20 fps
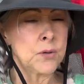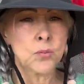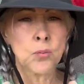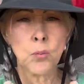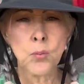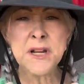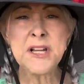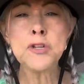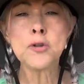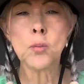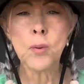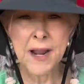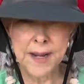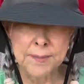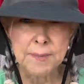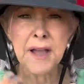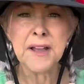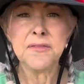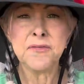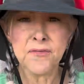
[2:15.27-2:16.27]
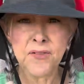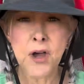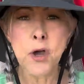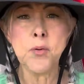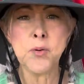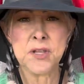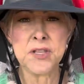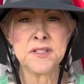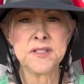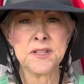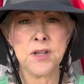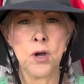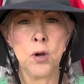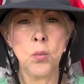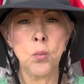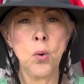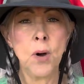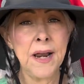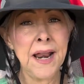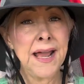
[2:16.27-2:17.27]
redirect my focus
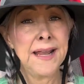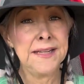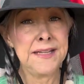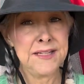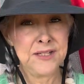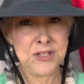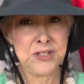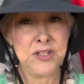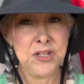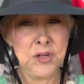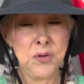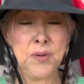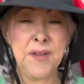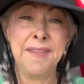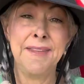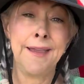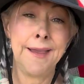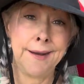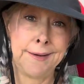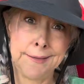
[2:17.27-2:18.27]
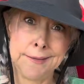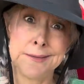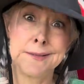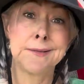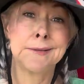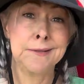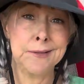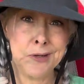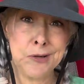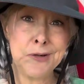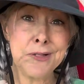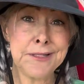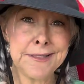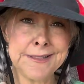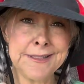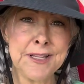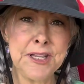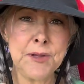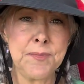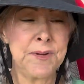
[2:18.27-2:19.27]
on what I need to do, and that is go to
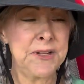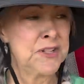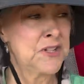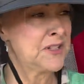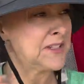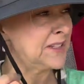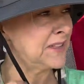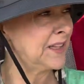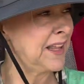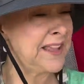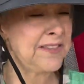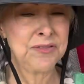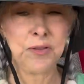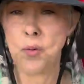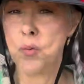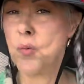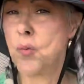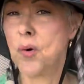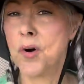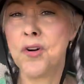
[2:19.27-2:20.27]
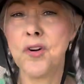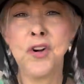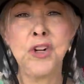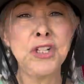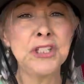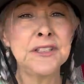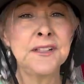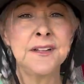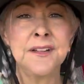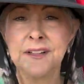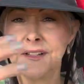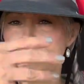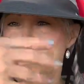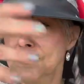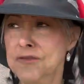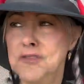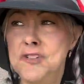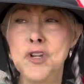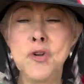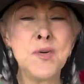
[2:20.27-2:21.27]
sleep and just let the world
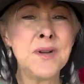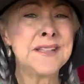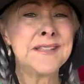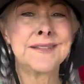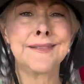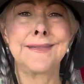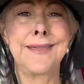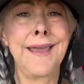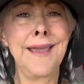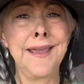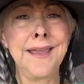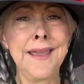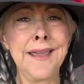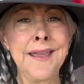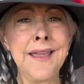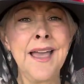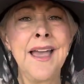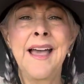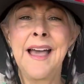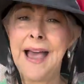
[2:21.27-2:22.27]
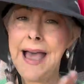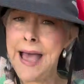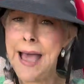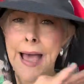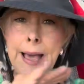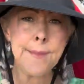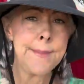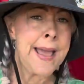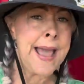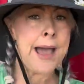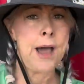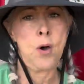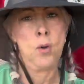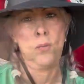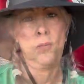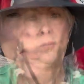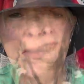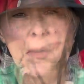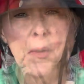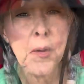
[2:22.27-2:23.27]
do its thing. I'm out.
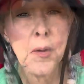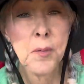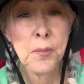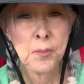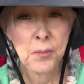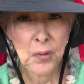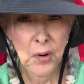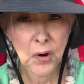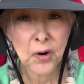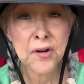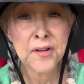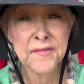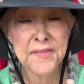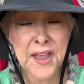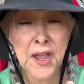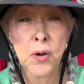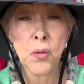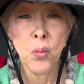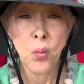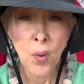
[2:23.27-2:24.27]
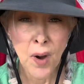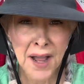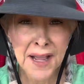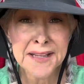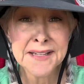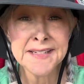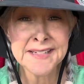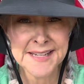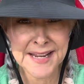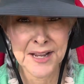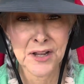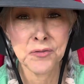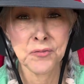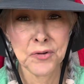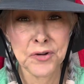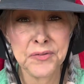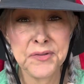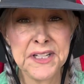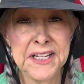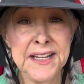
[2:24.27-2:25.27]
Part of that wind down
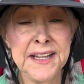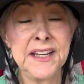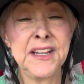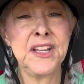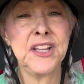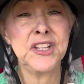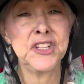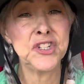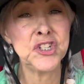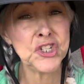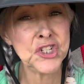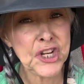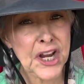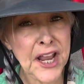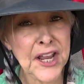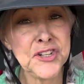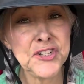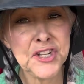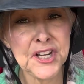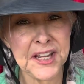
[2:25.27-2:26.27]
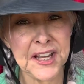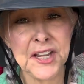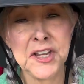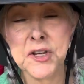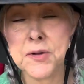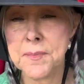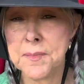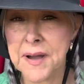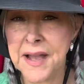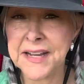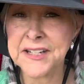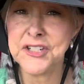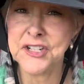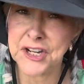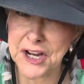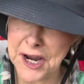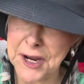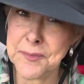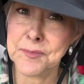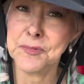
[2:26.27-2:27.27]
routine is changing into my
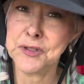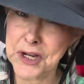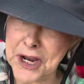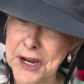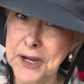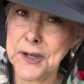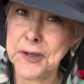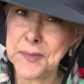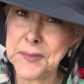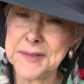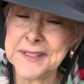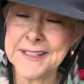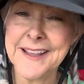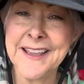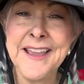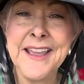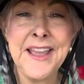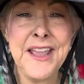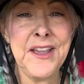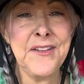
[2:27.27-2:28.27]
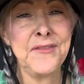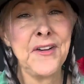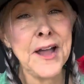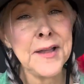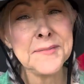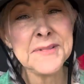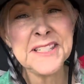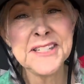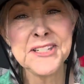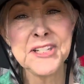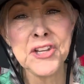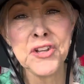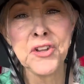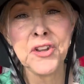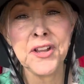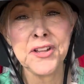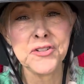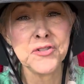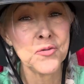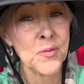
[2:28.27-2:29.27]
jams. If I'm
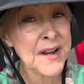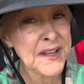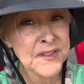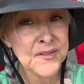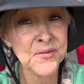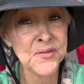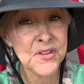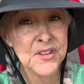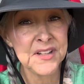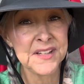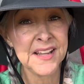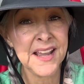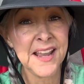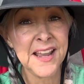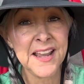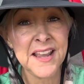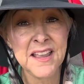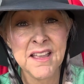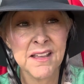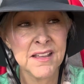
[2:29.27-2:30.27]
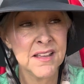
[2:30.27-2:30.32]
still dressed for the day,